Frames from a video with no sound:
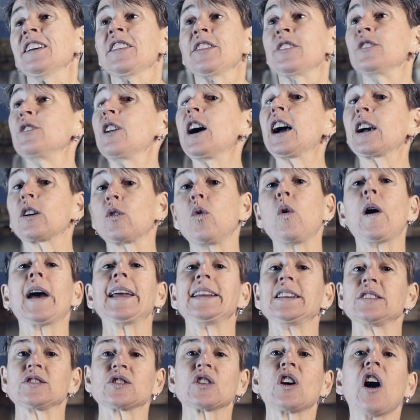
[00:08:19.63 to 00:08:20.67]
they're not
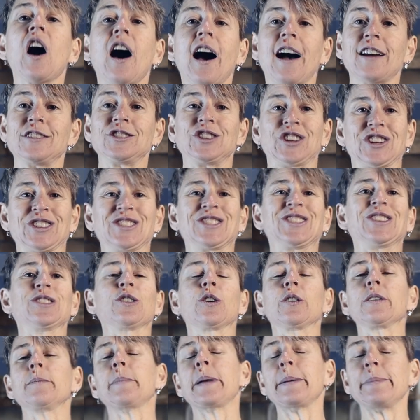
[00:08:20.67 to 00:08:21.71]
quite as cautious, you
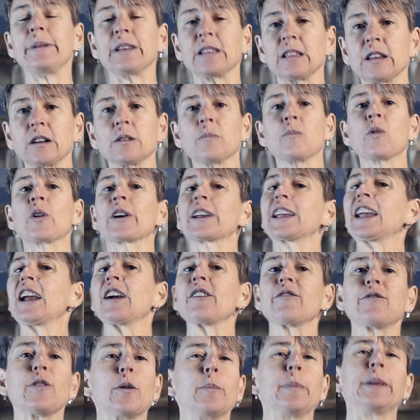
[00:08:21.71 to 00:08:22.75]
know, they may be a little more
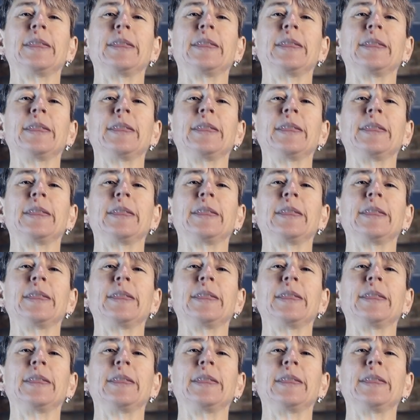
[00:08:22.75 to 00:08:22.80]
careful,